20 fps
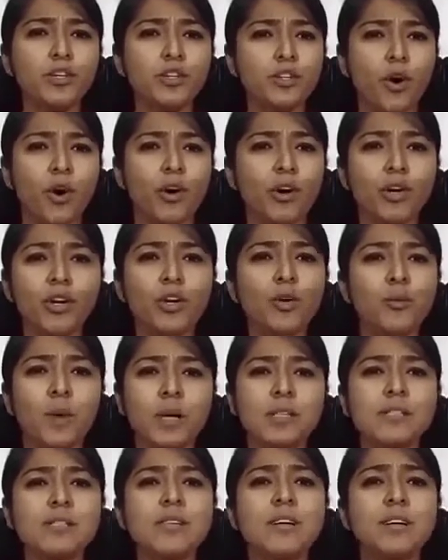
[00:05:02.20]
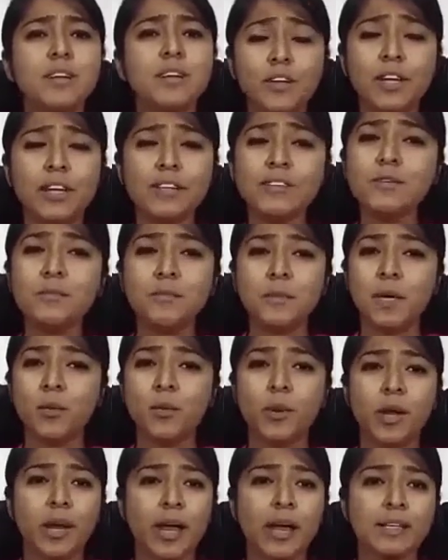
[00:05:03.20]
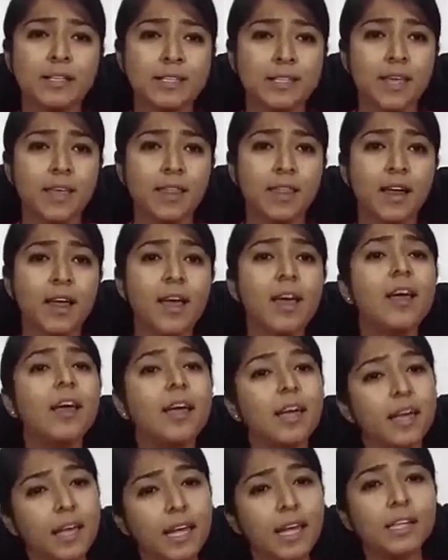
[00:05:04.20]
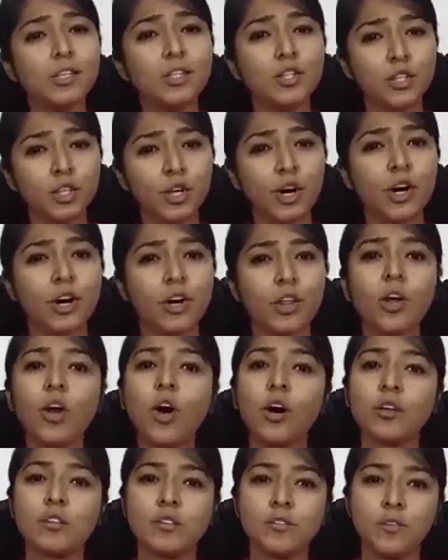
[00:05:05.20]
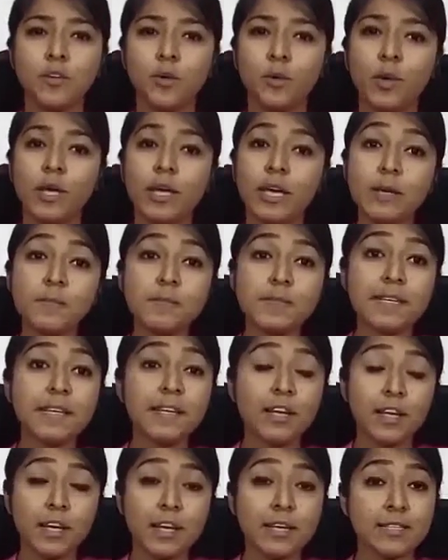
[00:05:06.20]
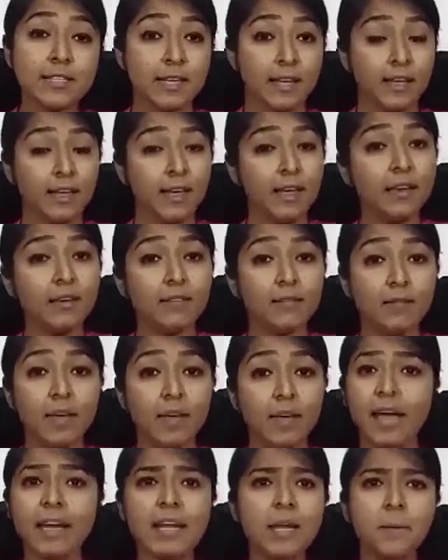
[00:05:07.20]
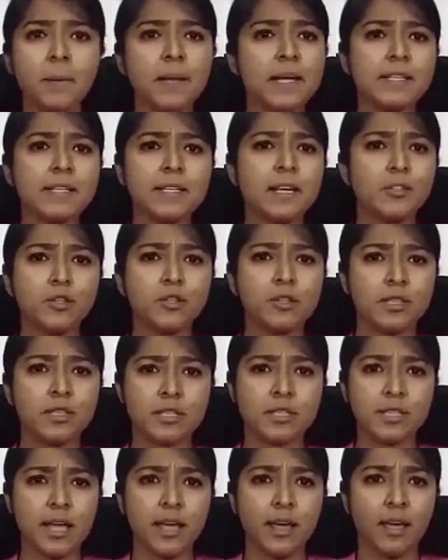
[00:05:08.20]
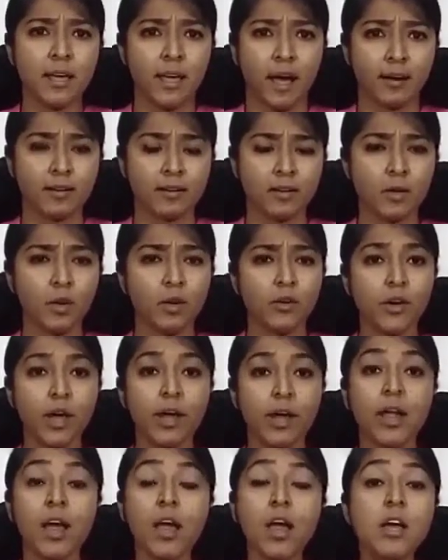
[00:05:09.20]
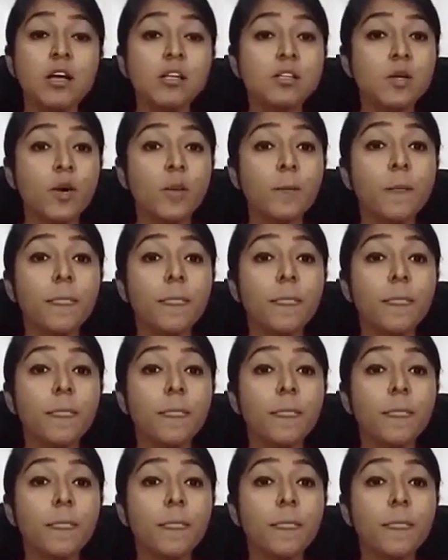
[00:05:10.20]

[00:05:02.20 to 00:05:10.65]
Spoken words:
sure and you must agree to me when I say that each year the cost of living keeps increasing in any place that you're staying at. Alright. So